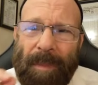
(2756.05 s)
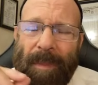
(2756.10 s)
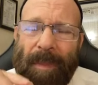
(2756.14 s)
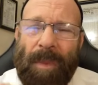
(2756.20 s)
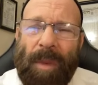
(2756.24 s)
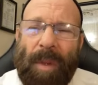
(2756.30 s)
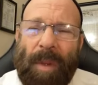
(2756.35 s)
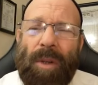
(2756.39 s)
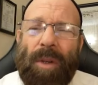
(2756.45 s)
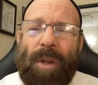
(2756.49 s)

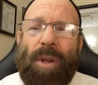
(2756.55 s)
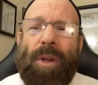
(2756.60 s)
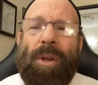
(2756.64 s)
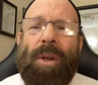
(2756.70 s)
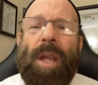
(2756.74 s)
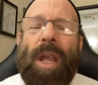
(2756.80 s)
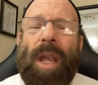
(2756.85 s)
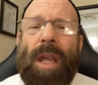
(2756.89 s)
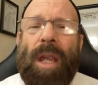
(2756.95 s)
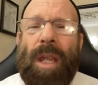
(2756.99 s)
You're
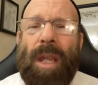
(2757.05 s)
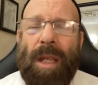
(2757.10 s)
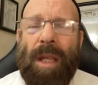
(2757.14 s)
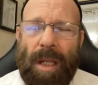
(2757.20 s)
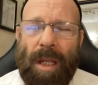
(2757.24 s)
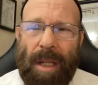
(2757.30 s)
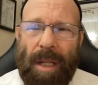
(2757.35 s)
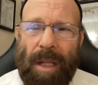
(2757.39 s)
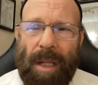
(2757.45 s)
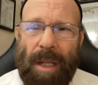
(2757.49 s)
creating
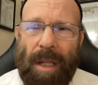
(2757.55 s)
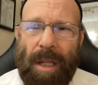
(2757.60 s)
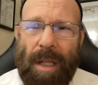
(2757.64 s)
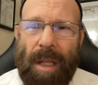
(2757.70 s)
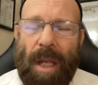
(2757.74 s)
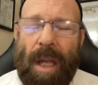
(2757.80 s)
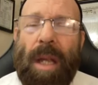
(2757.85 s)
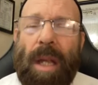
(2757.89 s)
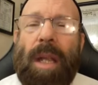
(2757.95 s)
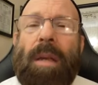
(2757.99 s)

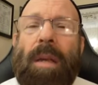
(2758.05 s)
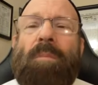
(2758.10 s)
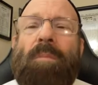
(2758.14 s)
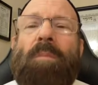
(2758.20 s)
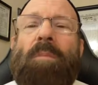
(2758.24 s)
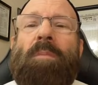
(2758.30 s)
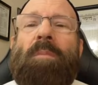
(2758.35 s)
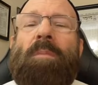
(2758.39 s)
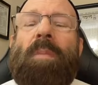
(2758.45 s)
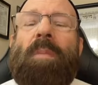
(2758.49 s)
an
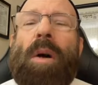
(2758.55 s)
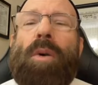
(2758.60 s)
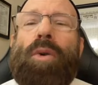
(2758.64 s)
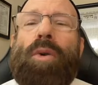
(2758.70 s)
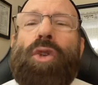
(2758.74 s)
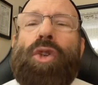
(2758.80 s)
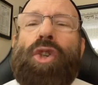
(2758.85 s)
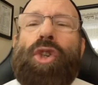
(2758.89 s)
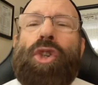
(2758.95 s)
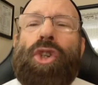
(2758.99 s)

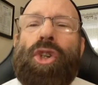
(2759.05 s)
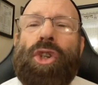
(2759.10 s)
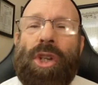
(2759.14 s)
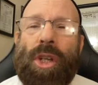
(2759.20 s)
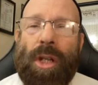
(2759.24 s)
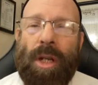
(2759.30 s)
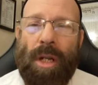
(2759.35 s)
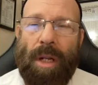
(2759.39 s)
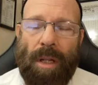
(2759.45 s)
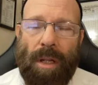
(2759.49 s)

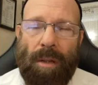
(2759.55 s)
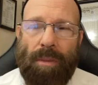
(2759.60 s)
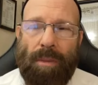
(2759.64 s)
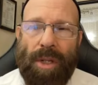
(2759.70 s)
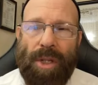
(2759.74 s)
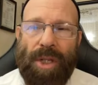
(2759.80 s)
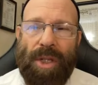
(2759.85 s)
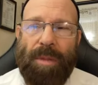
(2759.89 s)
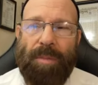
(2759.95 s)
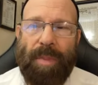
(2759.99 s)
emotional
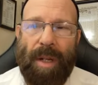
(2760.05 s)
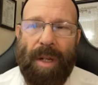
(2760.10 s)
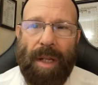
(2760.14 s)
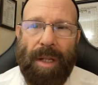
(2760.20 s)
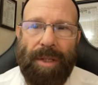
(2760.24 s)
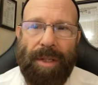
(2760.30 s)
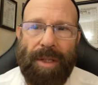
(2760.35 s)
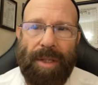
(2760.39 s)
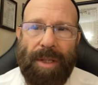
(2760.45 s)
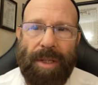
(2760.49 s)

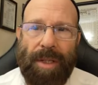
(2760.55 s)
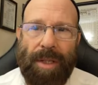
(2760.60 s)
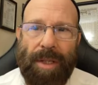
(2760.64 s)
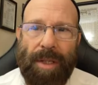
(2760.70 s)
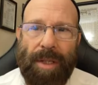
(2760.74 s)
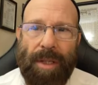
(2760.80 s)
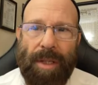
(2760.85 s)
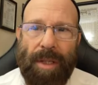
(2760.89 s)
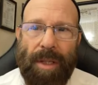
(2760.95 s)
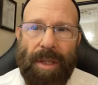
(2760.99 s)
response
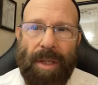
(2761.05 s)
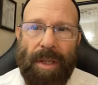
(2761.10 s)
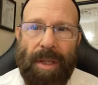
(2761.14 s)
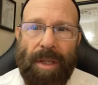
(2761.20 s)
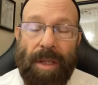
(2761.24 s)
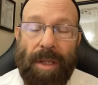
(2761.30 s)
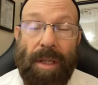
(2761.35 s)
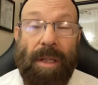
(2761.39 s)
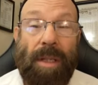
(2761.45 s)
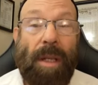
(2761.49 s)

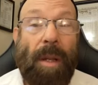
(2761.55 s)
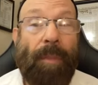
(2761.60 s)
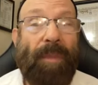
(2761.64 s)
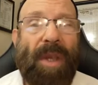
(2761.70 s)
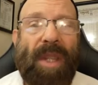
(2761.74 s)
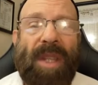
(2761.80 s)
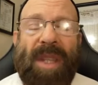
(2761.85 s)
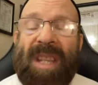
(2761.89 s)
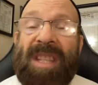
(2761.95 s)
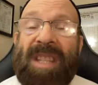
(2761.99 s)
to something
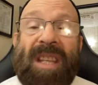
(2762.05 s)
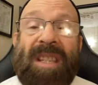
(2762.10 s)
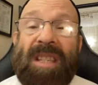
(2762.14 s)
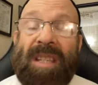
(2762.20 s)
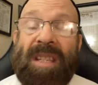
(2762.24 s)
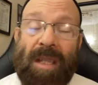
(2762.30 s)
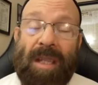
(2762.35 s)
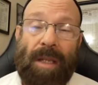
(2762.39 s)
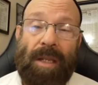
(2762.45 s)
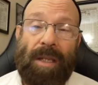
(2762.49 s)
that doesn't
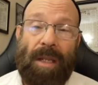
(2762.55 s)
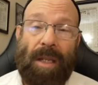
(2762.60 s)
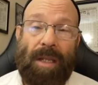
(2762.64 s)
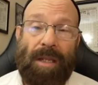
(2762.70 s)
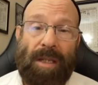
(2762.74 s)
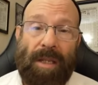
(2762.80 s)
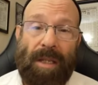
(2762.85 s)
exist.